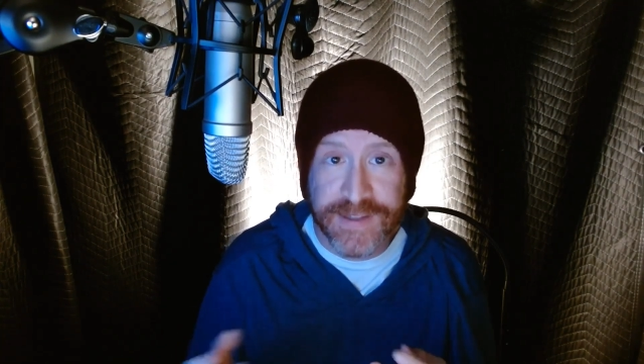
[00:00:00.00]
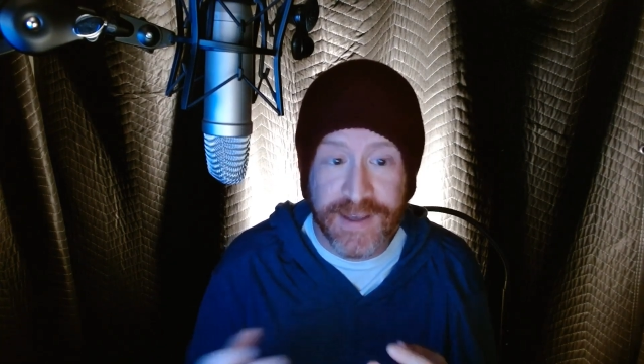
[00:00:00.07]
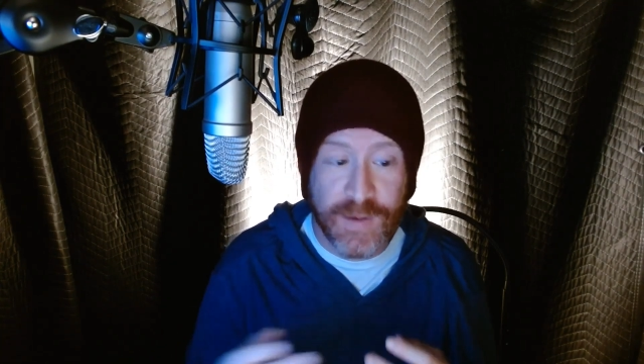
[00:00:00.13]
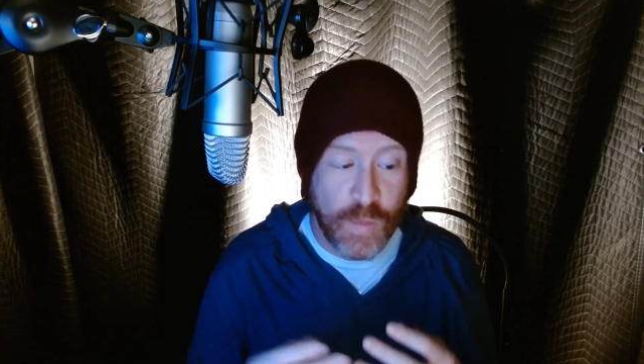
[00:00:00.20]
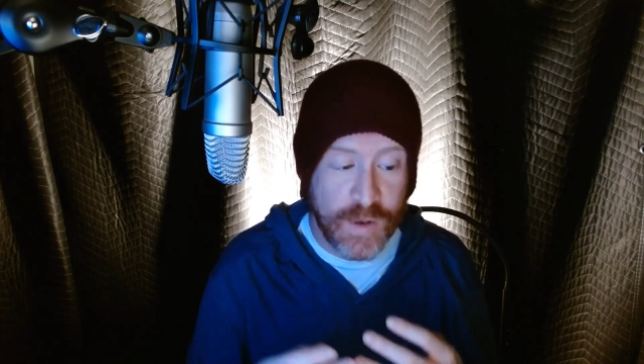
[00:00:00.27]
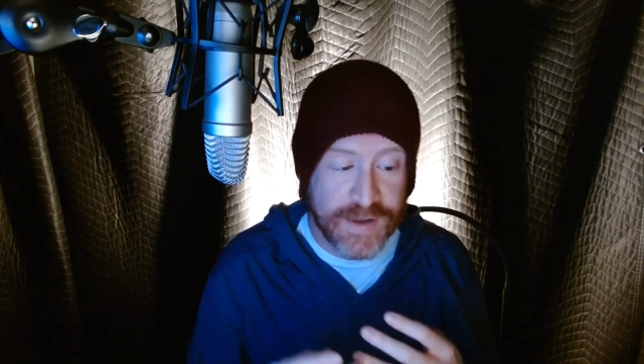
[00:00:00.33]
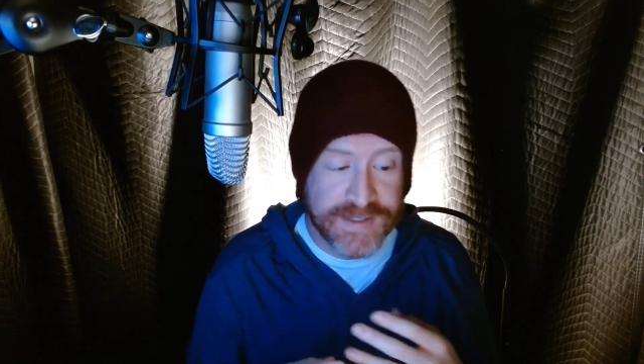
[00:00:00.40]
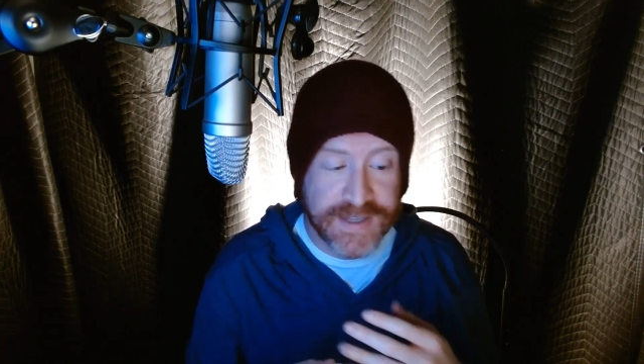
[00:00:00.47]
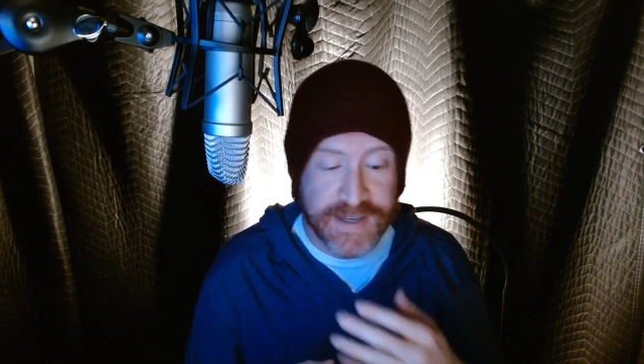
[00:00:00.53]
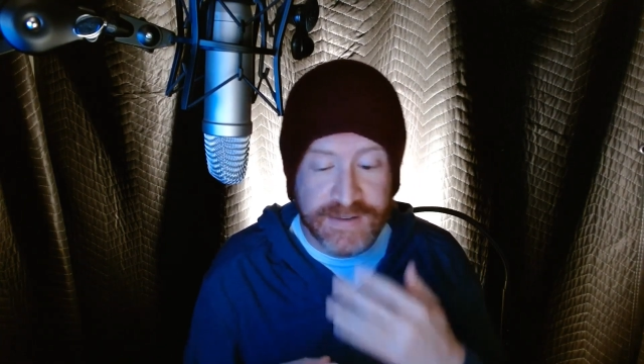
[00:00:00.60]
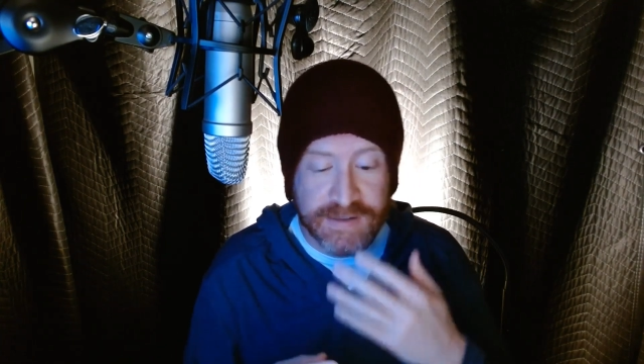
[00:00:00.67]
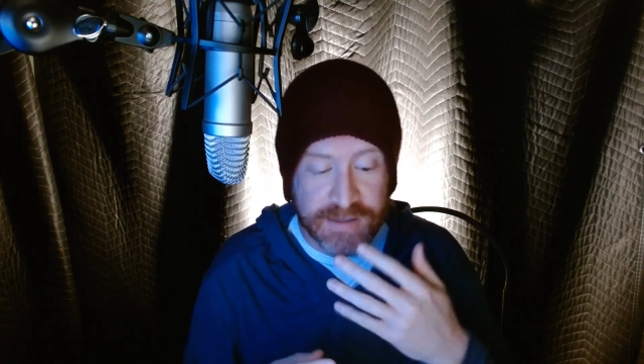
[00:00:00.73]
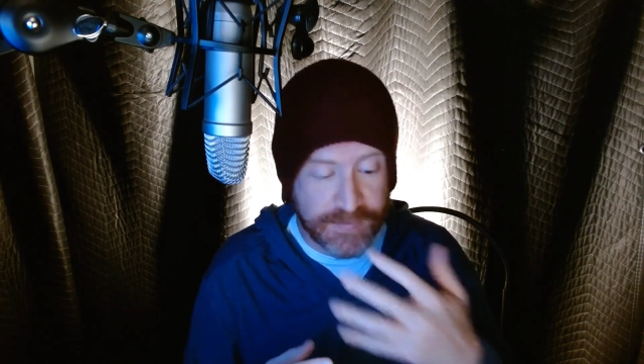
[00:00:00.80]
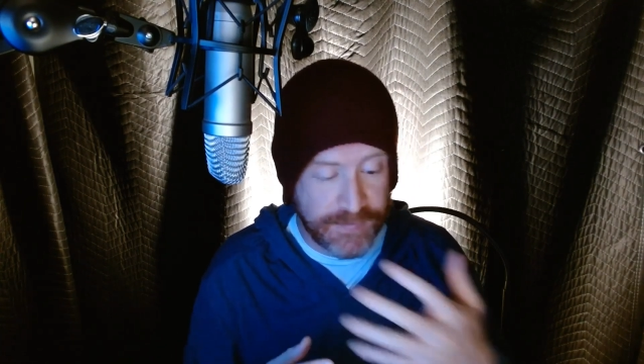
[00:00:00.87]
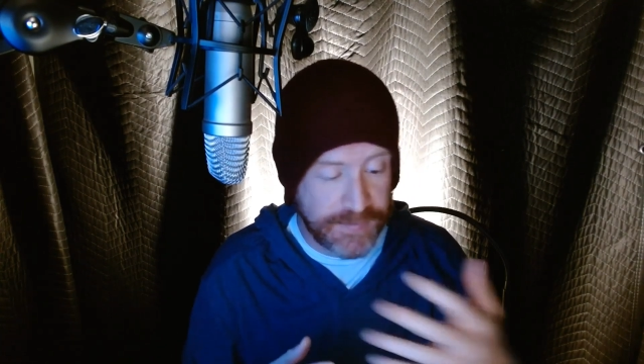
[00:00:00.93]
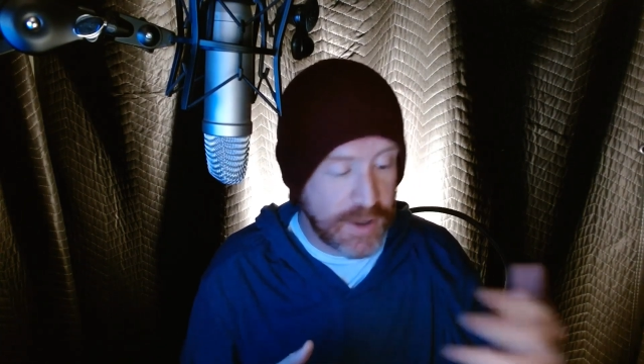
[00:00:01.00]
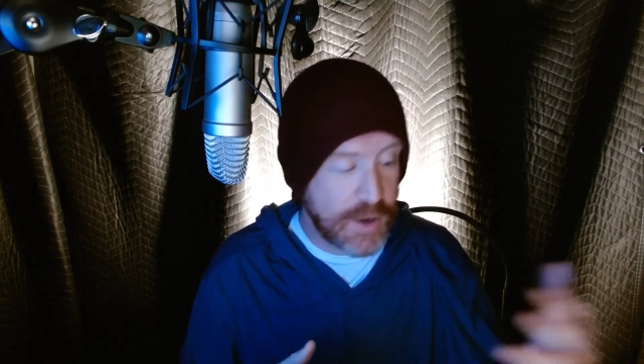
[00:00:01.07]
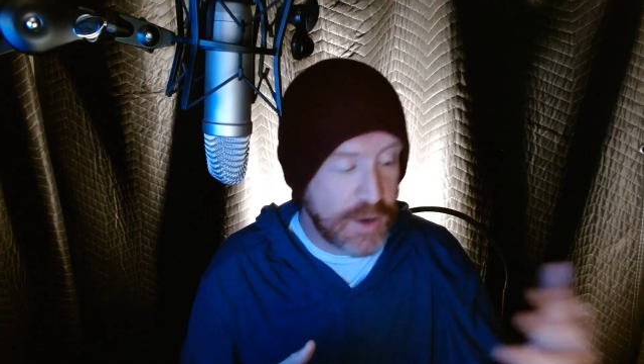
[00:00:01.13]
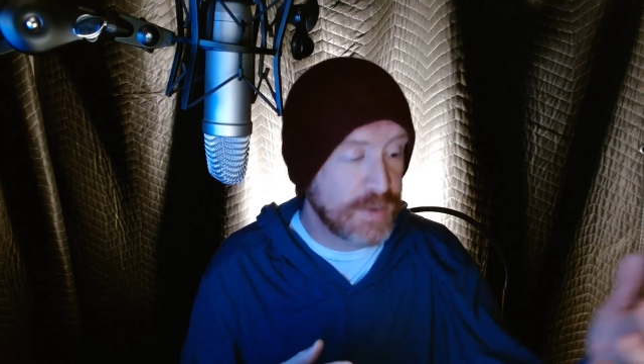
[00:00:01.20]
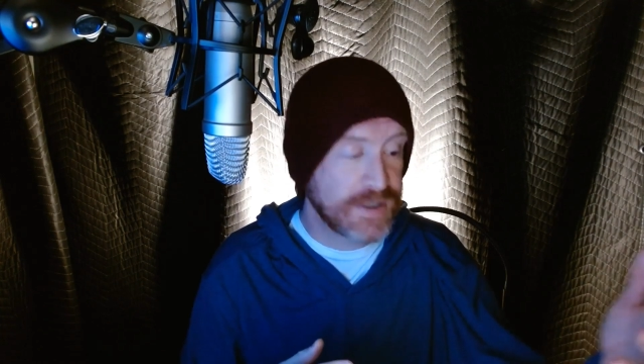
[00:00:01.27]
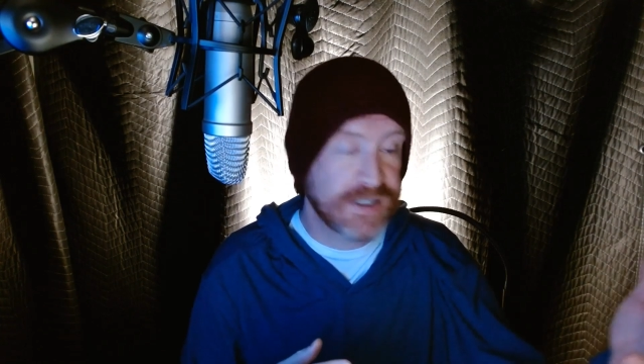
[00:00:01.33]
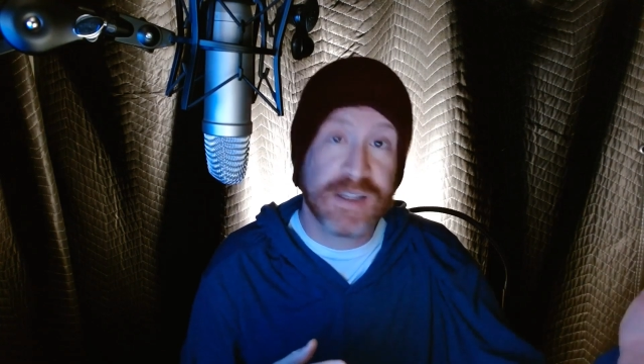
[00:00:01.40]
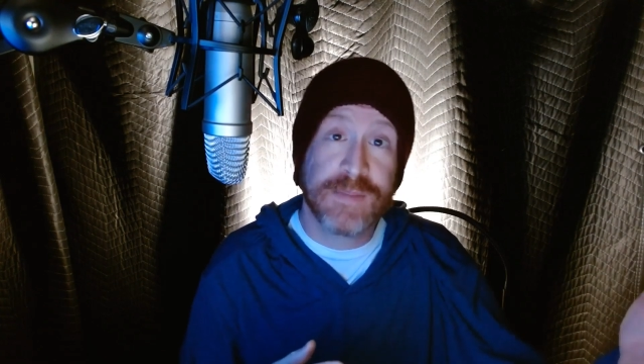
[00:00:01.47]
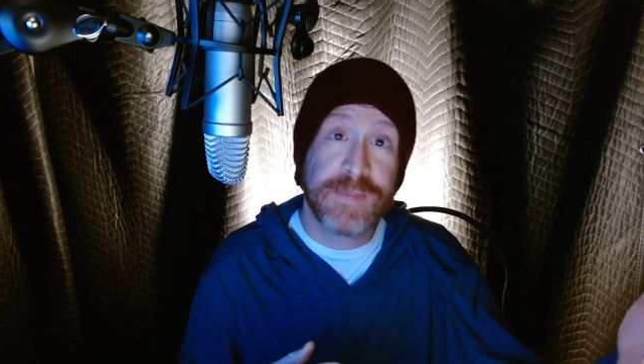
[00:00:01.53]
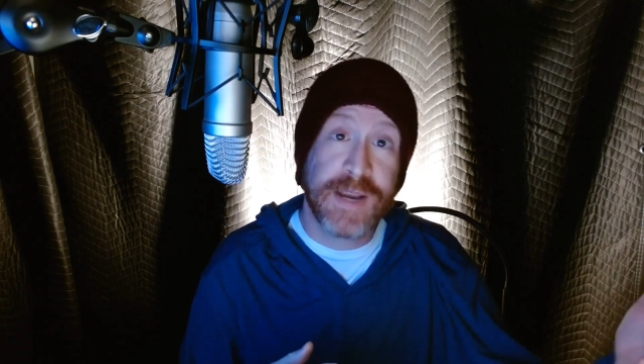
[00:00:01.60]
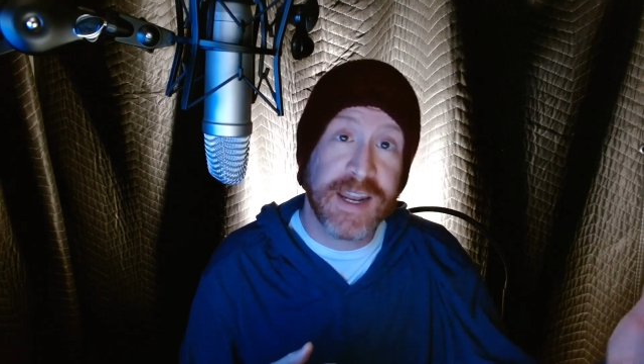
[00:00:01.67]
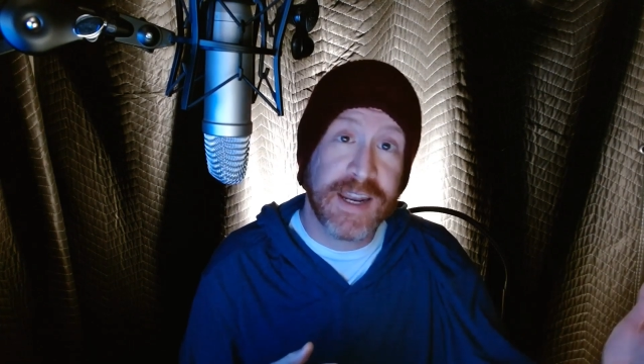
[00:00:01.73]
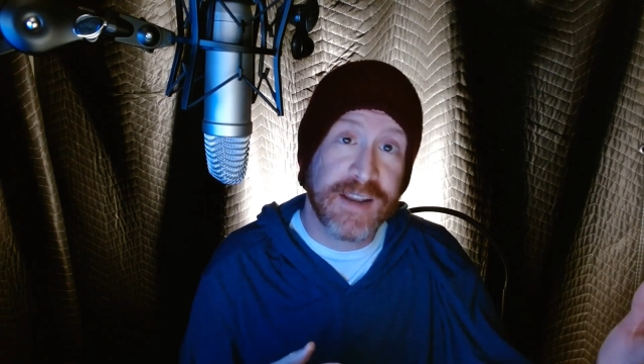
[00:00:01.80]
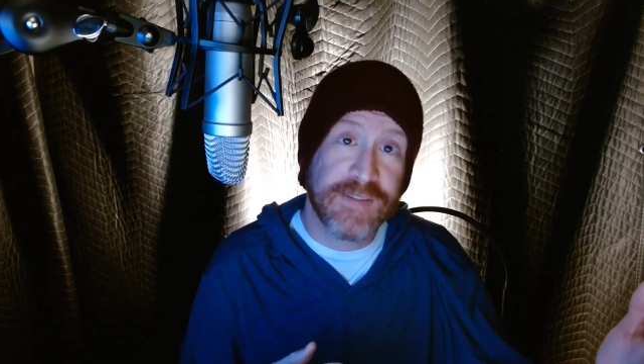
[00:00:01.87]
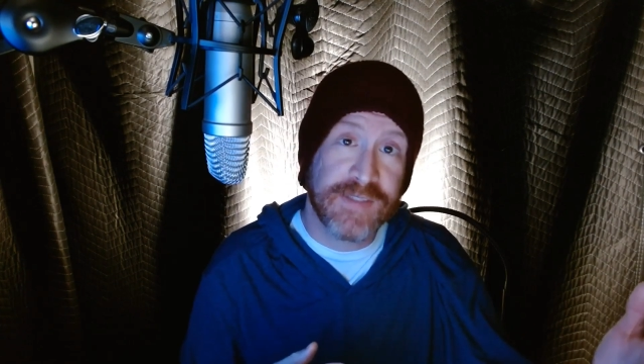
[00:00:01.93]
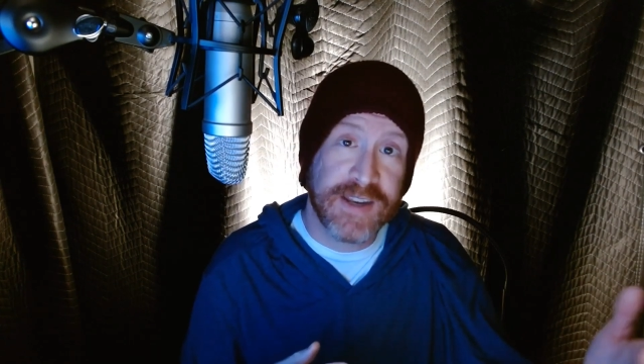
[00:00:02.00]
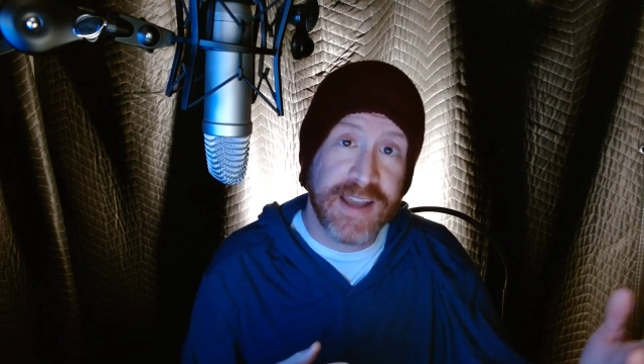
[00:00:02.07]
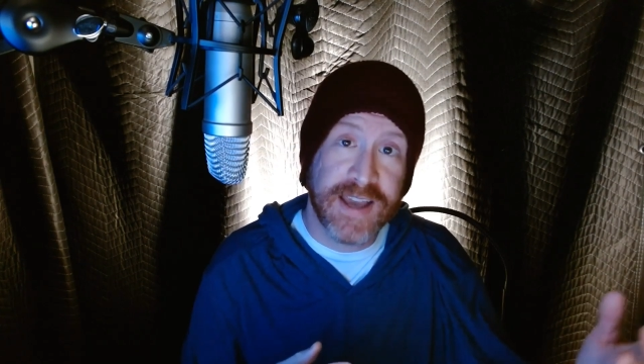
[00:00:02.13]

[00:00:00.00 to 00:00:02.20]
let one sentence flow into the beginning of the